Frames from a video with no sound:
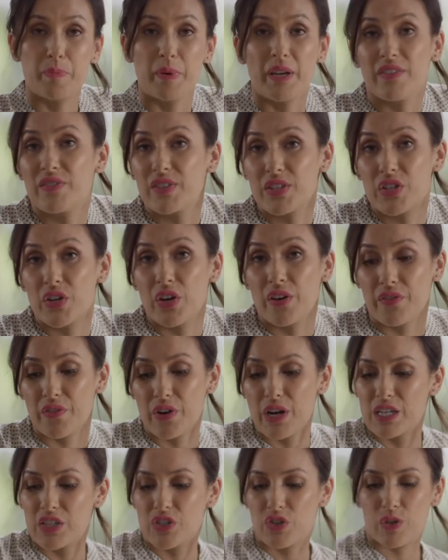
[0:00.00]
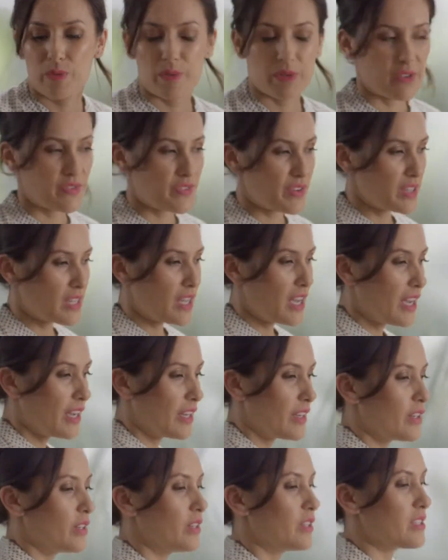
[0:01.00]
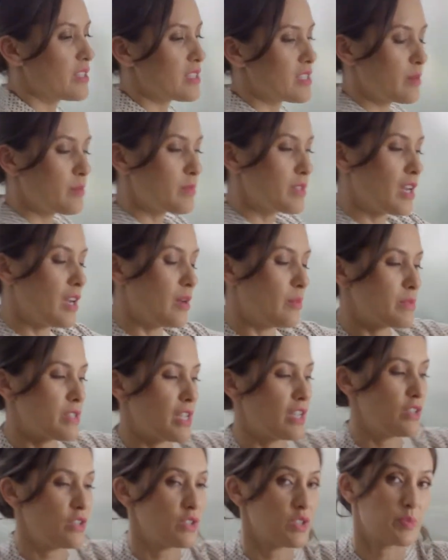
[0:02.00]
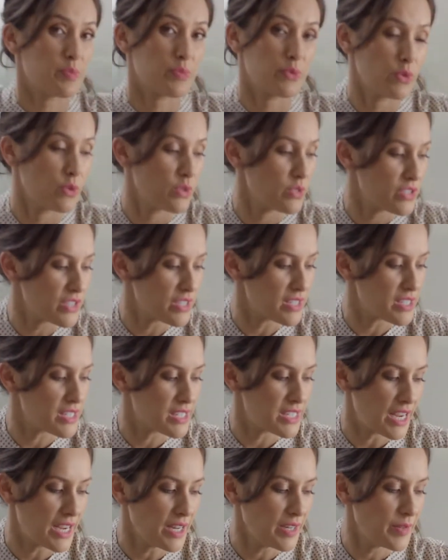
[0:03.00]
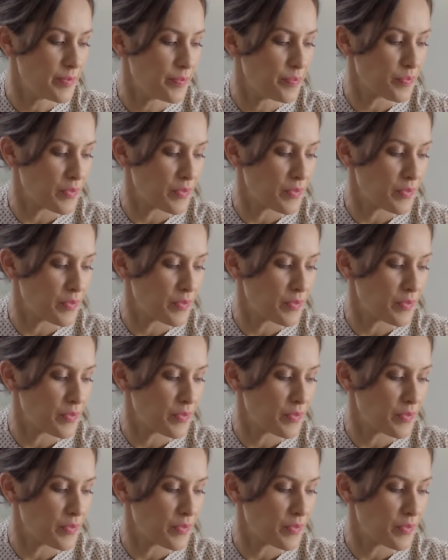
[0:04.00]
beef stir-fry strips if you like. Sometimes I use prawns instead,